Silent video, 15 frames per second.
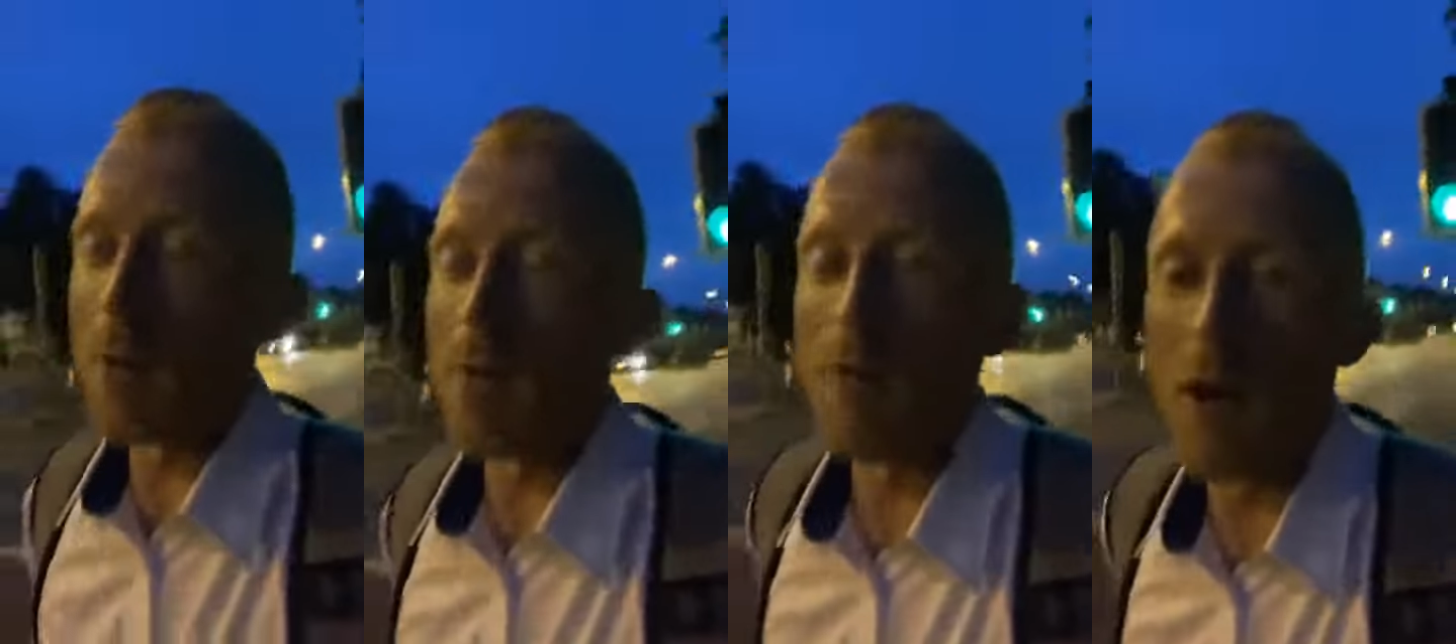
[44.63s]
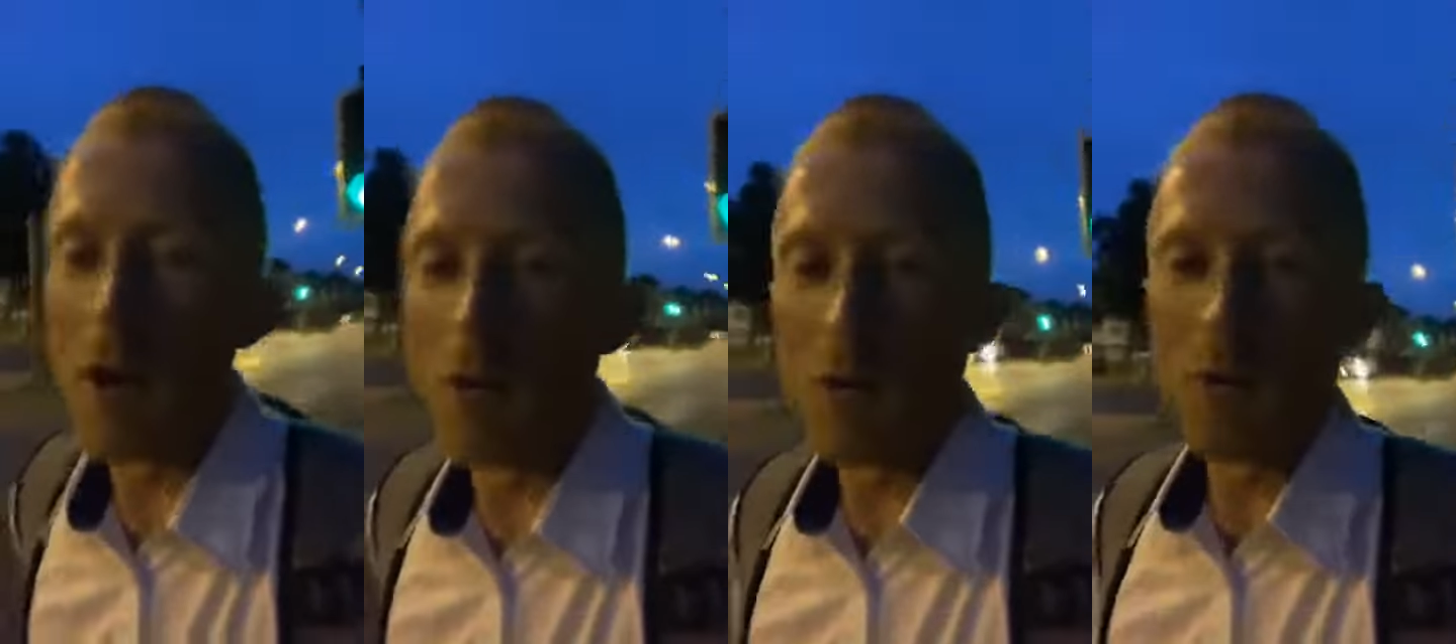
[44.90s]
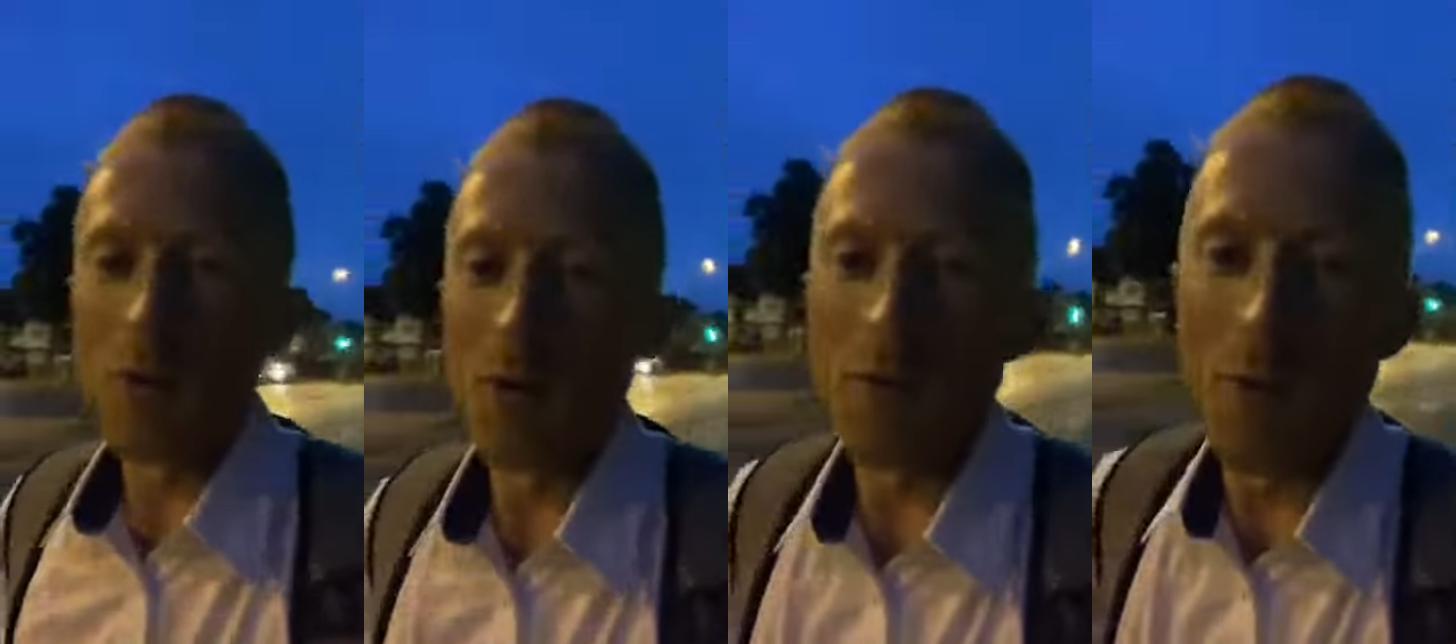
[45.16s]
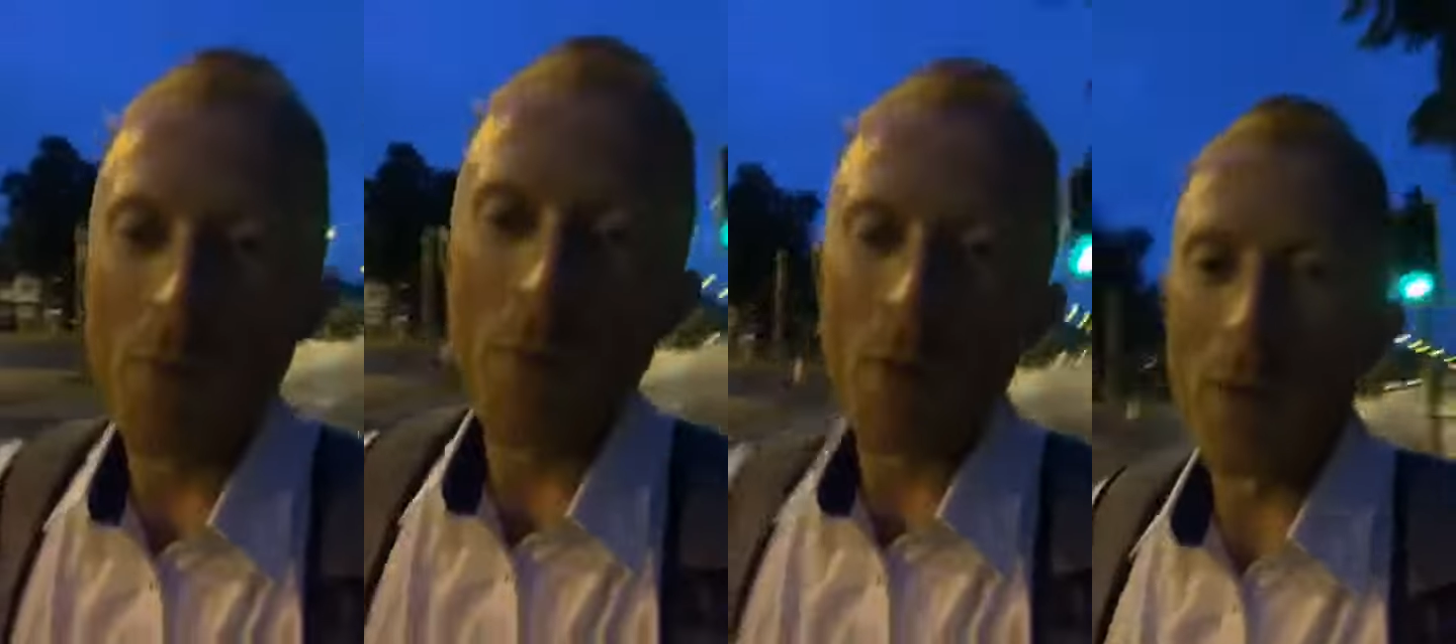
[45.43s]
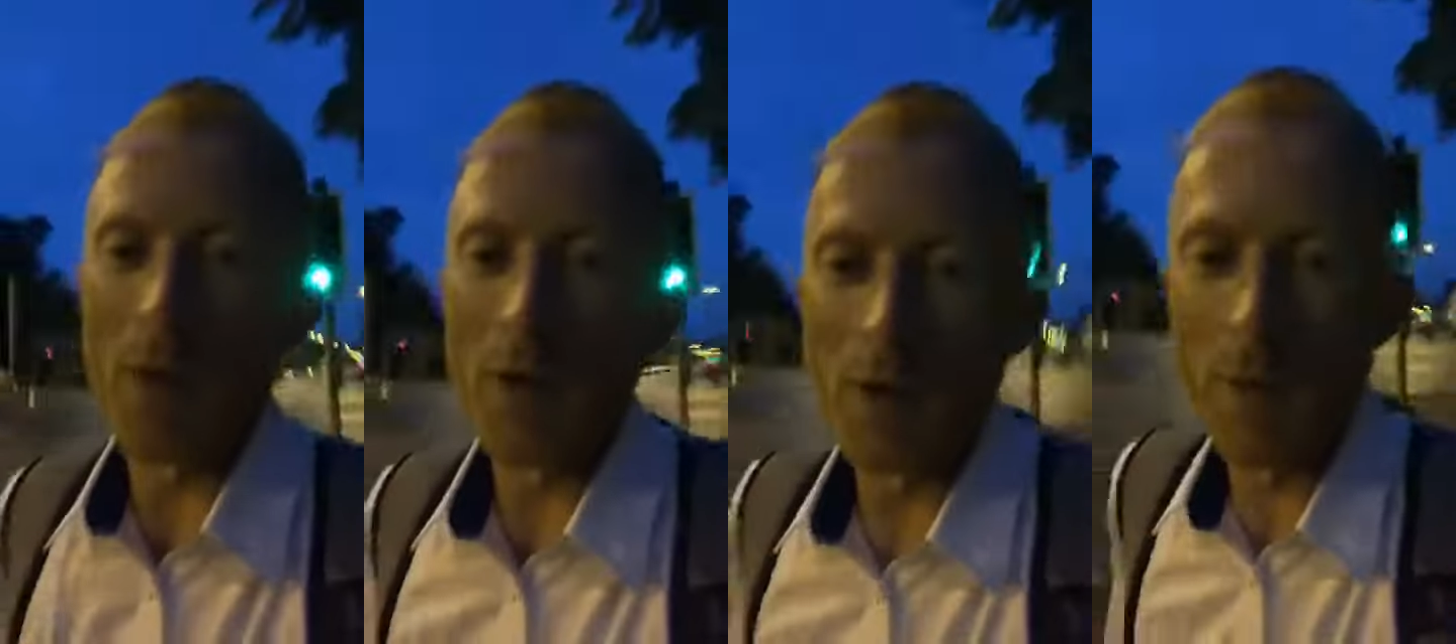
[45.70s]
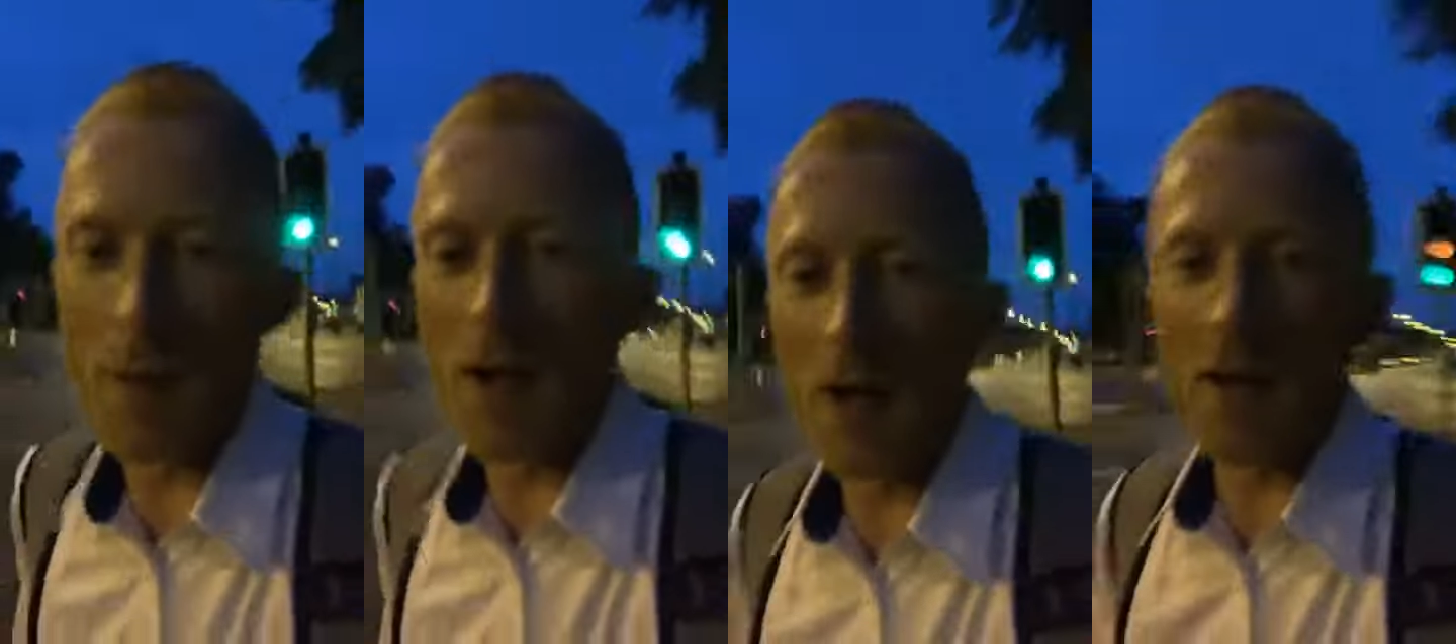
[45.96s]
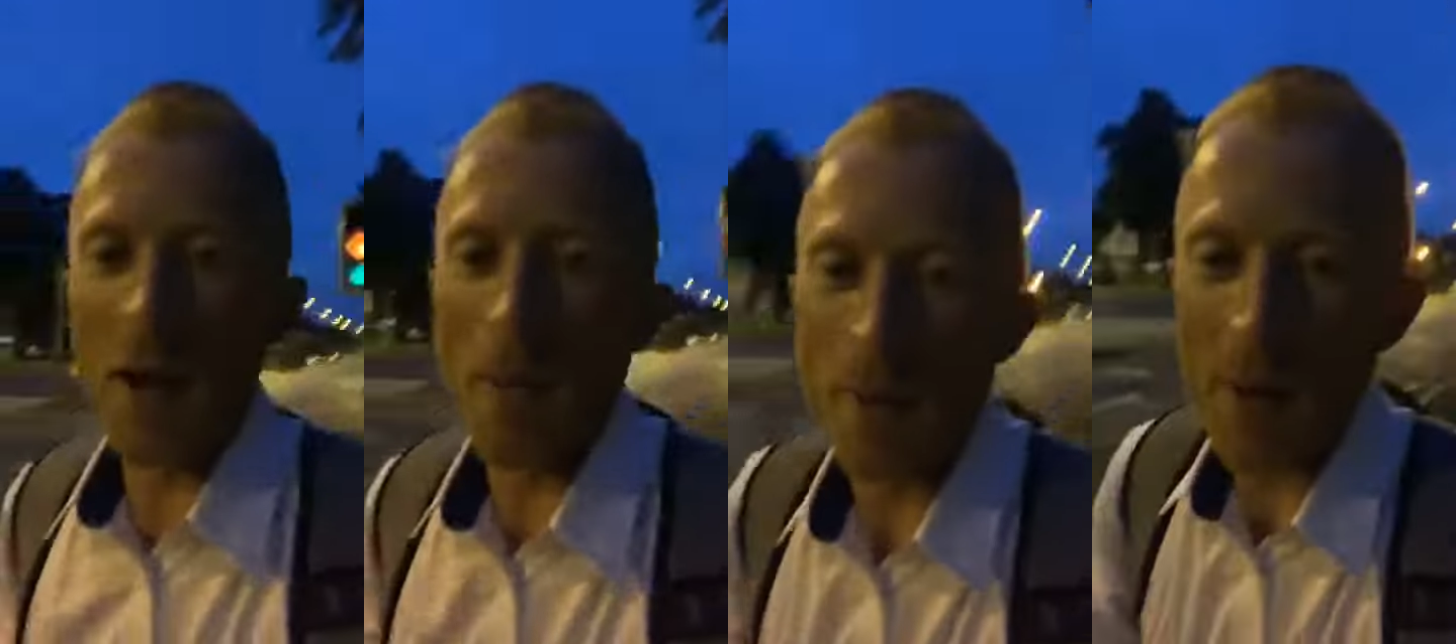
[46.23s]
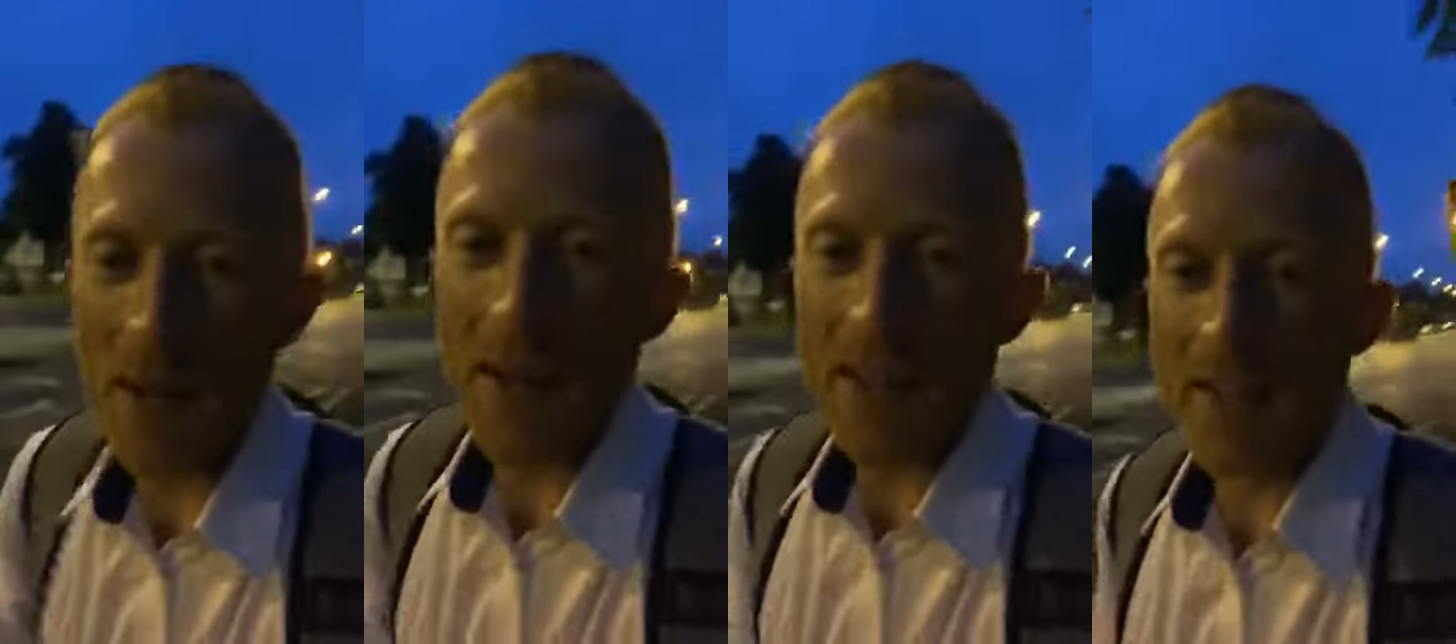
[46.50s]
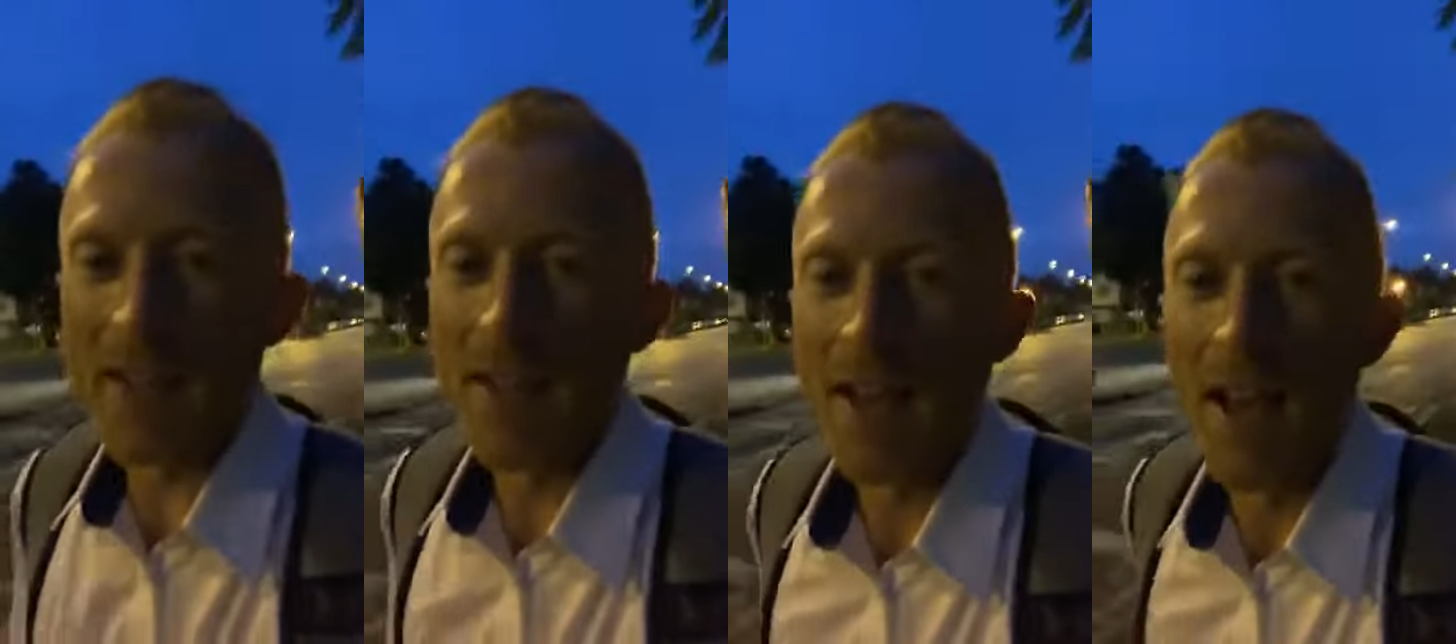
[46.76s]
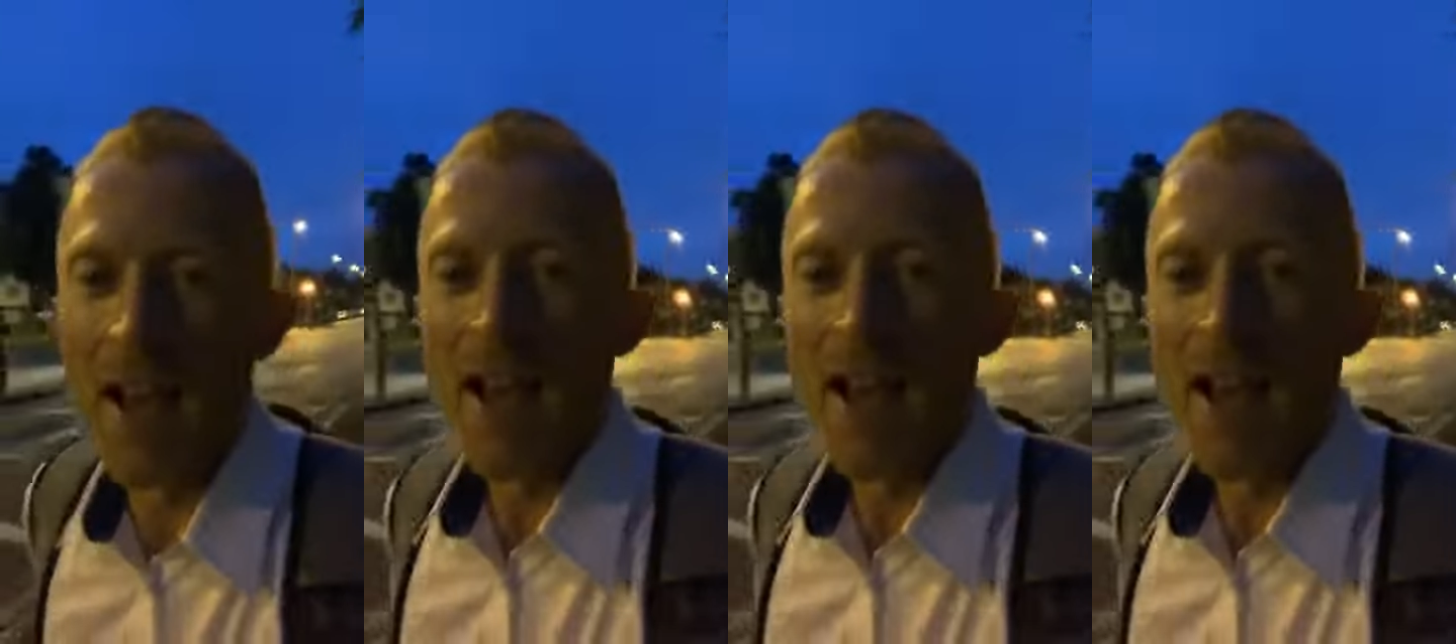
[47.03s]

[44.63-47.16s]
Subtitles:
we run all of the Property Entrepreneur companies